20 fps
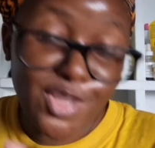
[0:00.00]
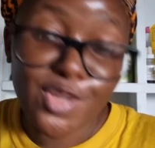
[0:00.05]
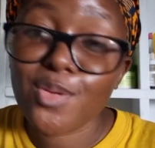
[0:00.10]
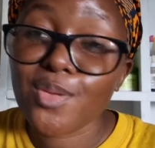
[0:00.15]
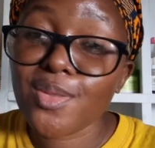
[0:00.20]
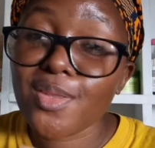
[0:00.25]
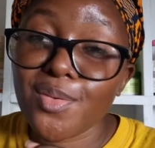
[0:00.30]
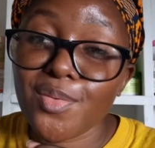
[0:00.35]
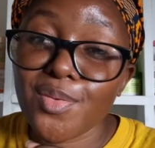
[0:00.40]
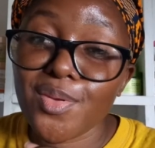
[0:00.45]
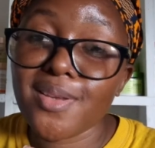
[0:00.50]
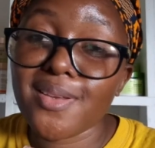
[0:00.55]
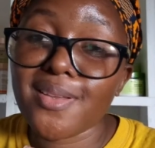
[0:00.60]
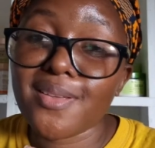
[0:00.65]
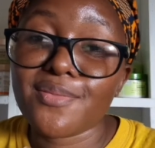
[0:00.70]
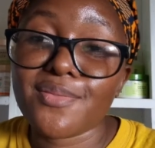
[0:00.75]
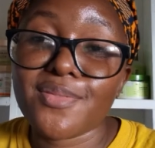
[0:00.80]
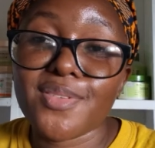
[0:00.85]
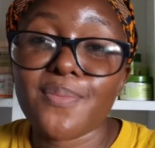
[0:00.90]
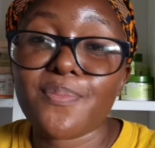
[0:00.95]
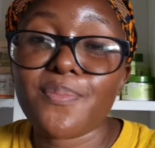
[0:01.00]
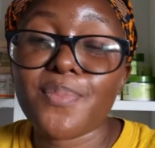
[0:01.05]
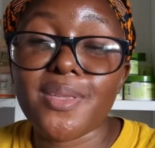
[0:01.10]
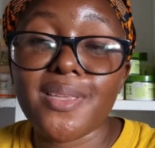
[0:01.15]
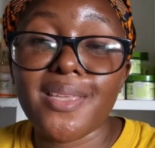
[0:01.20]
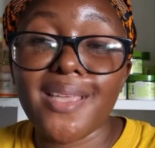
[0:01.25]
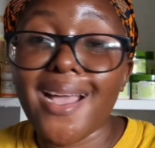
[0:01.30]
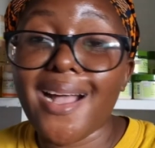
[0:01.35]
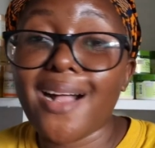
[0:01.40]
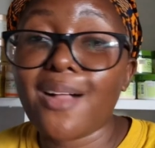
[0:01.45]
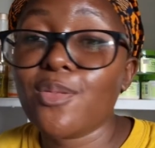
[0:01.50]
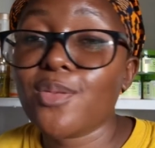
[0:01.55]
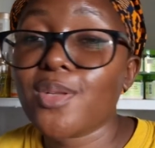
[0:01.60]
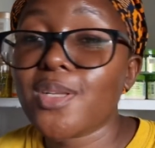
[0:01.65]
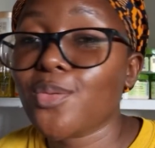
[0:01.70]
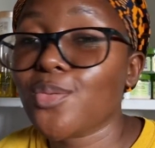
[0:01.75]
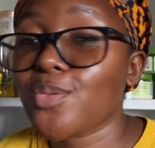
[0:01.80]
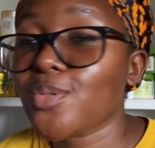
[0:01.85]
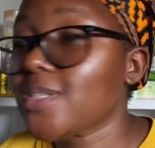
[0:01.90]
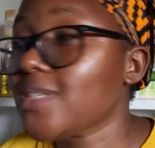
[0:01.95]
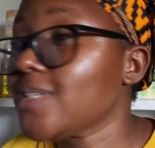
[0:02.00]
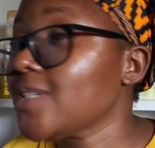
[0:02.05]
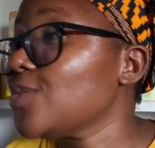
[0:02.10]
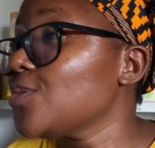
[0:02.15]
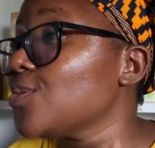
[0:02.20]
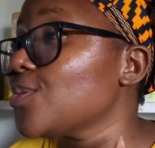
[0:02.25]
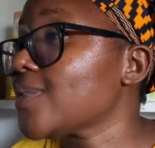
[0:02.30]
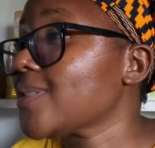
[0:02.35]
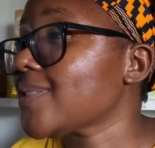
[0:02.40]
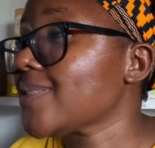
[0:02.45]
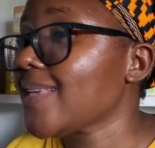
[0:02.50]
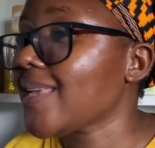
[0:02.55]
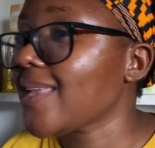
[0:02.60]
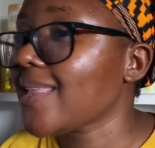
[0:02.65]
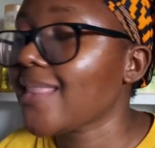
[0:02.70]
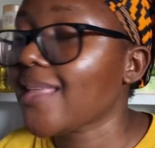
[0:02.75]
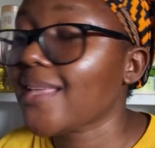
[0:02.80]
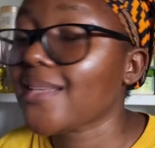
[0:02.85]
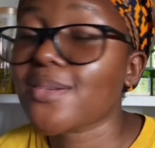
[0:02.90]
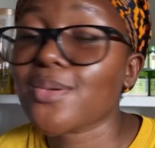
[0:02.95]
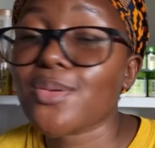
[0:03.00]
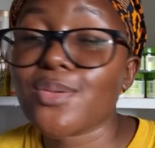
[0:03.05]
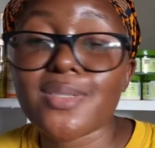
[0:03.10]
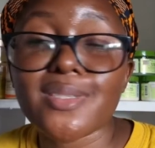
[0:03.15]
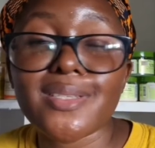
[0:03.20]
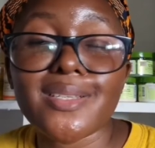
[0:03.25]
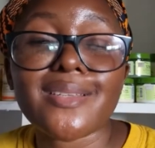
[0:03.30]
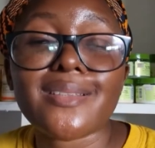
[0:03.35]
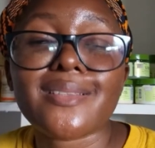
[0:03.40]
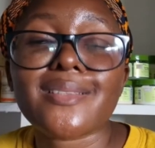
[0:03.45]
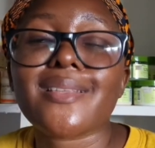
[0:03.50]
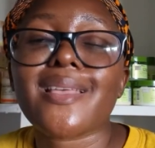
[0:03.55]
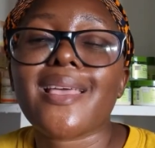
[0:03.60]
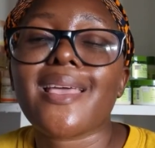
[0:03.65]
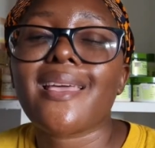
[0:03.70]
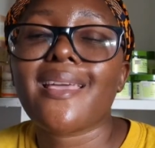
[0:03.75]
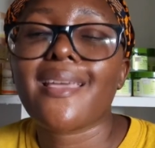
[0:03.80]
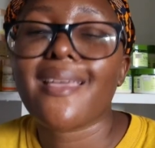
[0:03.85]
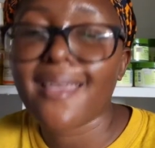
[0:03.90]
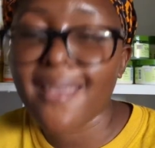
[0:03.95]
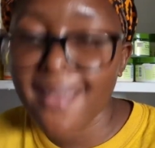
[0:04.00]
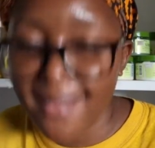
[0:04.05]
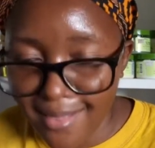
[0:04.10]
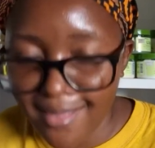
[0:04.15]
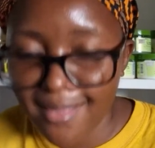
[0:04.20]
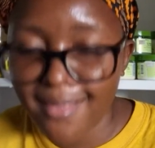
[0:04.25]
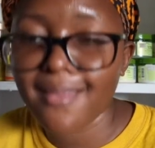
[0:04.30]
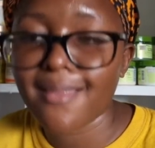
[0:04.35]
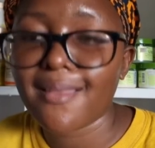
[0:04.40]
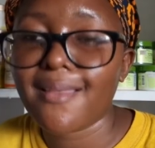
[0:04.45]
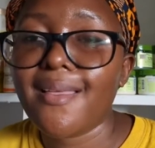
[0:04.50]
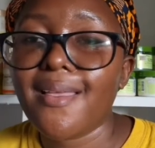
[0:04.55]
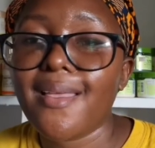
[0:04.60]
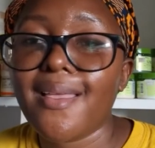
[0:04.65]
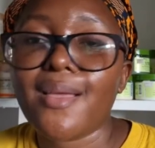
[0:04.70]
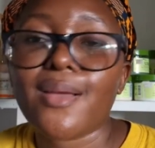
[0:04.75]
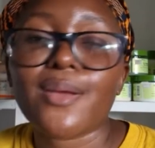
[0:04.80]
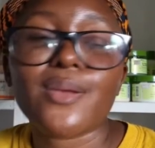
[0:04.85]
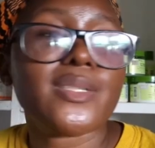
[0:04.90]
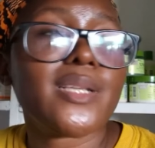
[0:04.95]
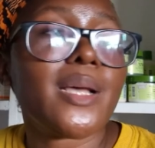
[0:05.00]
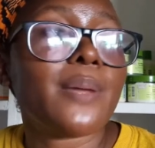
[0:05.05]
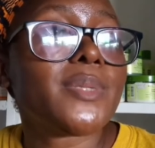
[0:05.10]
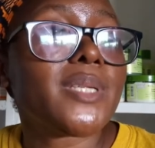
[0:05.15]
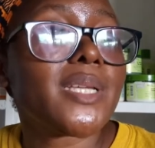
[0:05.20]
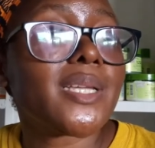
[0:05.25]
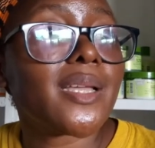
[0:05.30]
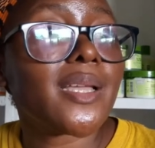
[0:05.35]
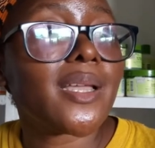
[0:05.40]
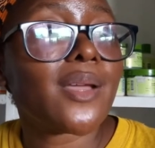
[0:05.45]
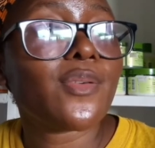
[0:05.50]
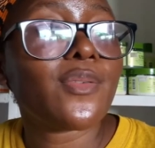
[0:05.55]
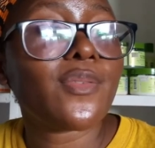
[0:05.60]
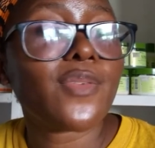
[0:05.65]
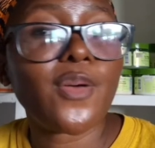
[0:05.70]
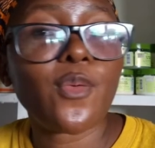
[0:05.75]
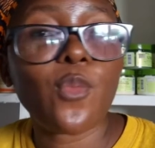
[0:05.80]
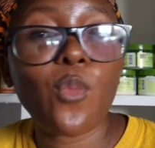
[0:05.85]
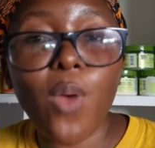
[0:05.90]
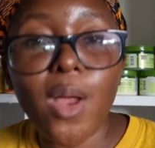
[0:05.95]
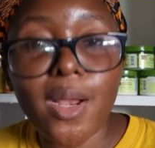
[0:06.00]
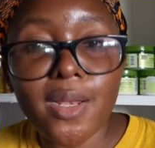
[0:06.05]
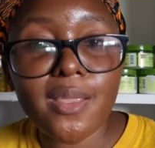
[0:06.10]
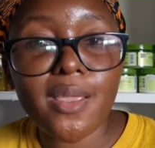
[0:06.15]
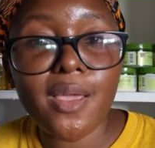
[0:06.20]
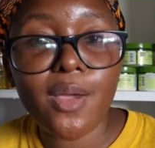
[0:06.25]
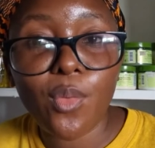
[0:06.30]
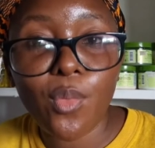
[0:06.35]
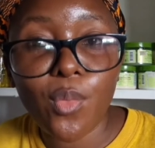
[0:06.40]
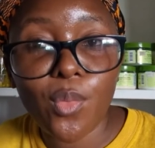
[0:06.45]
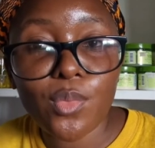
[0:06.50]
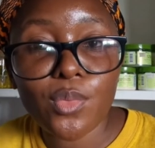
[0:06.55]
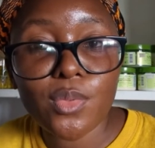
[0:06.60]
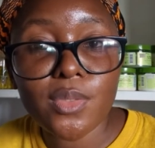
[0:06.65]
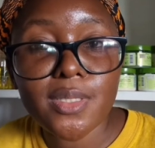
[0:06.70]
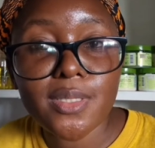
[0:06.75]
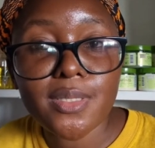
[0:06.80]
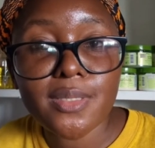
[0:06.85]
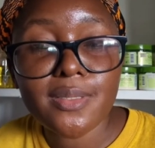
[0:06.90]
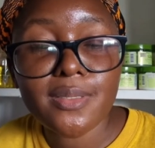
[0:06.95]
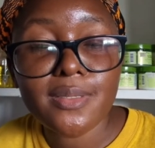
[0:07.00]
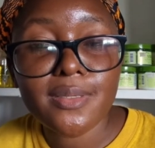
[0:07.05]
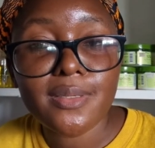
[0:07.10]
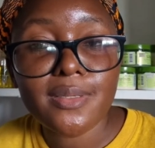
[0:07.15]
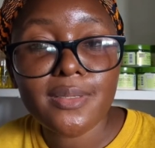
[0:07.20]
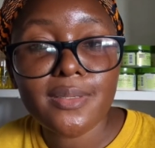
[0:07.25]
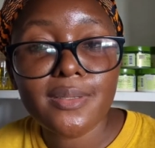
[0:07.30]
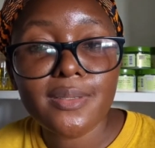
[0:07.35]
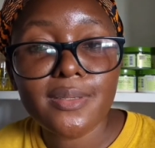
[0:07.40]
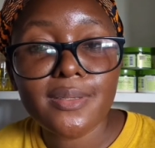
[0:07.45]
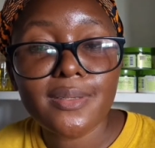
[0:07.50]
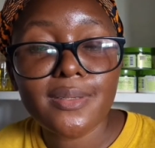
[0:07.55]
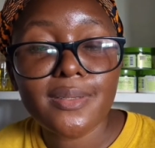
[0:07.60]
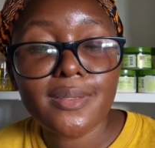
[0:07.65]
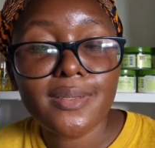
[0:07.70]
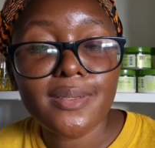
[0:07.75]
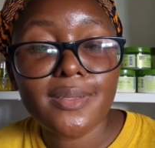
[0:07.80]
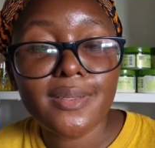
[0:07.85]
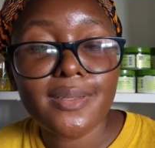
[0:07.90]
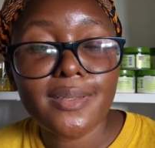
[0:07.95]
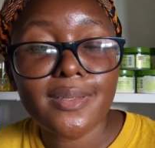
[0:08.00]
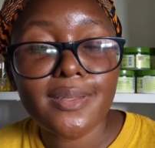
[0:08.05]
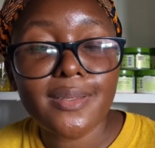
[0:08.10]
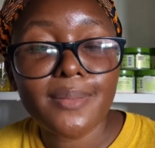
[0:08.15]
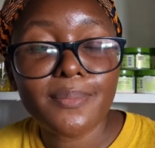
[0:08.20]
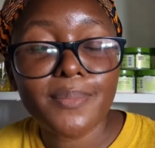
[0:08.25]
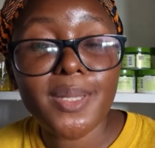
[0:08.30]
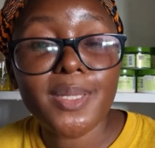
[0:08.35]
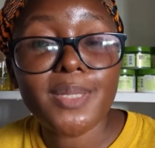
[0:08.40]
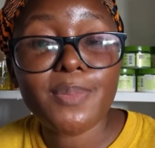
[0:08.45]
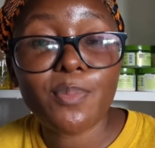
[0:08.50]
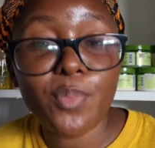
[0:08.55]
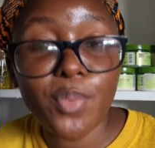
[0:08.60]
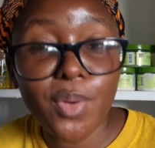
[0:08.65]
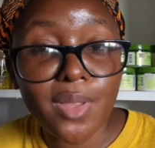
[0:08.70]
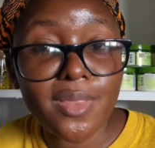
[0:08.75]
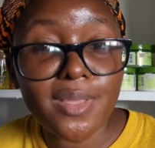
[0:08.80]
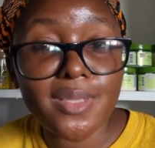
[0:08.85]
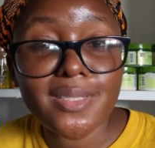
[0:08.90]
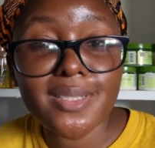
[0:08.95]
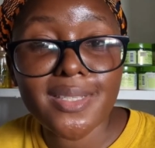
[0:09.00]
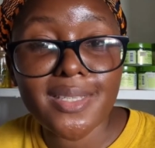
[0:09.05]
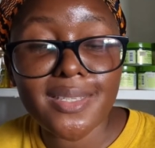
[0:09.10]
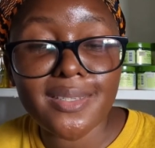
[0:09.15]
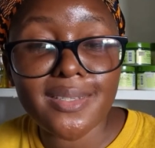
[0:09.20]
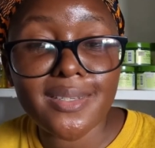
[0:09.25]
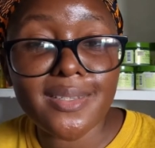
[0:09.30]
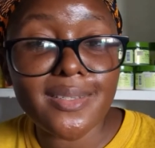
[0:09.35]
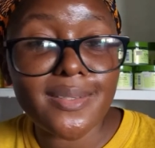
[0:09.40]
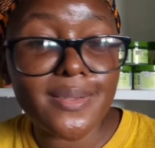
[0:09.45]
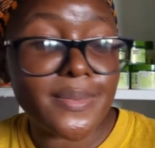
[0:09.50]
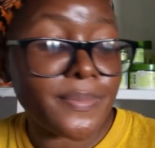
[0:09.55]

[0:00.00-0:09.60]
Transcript: You're the real MVP. I'll continue saying that because it's hell. Because I'm taking care of a 1 year old, my brother's kid.